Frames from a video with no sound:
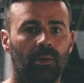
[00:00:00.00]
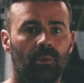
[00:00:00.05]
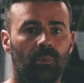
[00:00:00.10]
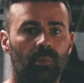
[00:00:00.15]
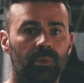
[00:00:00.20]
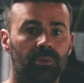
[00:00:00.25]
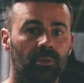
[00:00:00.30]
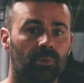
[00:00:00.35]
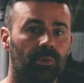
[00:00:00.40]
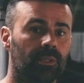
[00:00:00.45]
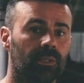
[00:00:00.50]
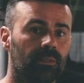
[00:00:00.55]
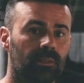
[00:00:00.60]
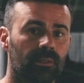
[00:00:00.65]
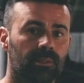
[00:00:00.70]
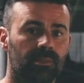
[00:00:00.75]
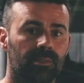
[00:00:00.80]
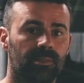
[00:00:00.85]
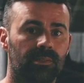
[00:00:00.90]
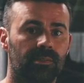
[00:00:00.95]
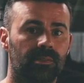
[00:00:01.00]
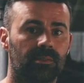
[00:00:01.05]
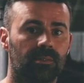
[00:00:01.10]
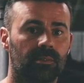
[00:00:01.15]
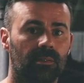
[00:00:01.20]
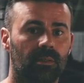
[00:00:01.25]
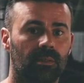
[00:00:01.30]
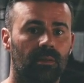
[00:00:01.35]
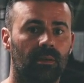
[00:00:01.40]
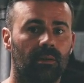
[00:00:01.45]
We're doing this
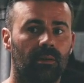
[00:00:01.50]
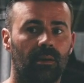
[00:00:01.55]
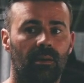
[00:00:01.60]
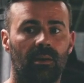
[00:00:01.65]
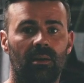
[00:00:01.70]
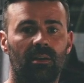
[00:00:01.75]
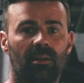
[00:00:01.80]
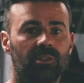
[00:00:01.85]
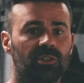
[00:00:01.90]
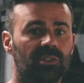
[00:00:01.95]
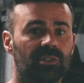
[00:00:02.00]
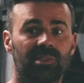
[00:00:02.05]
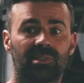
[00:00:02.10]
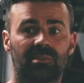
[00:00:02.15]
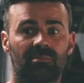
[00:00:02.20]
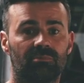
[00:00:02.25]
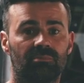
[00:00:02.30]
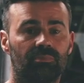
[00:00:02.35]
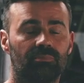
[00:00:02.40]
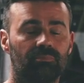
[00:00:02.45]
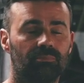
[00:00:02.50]
just